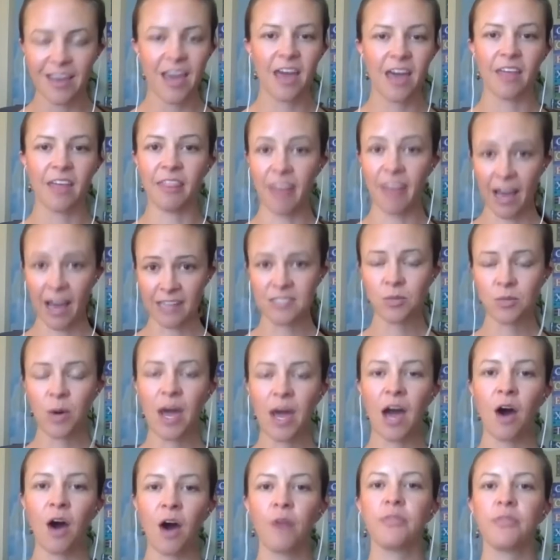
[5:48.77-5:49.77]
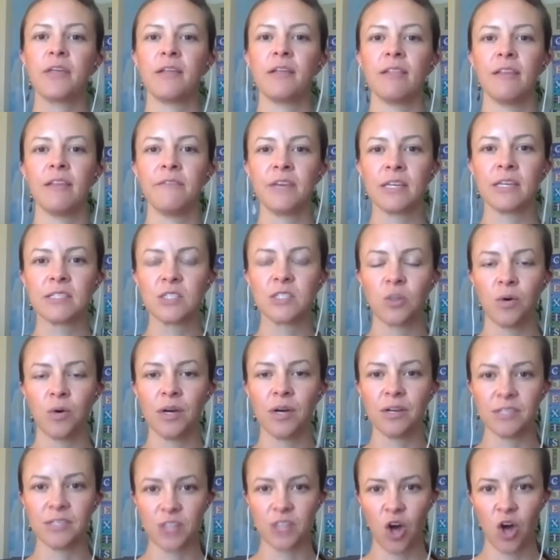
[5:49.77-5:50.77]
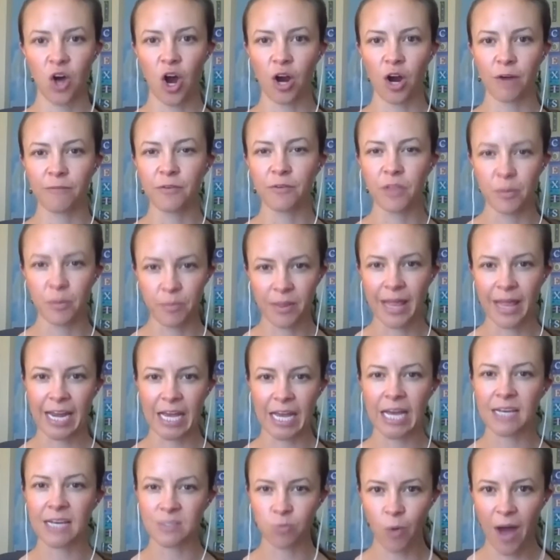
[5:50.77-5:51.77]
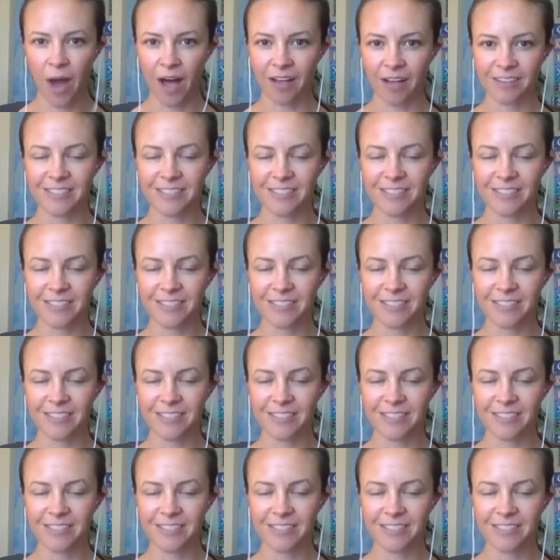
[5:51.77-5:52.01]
That's what healthy living soils are for the planet as well.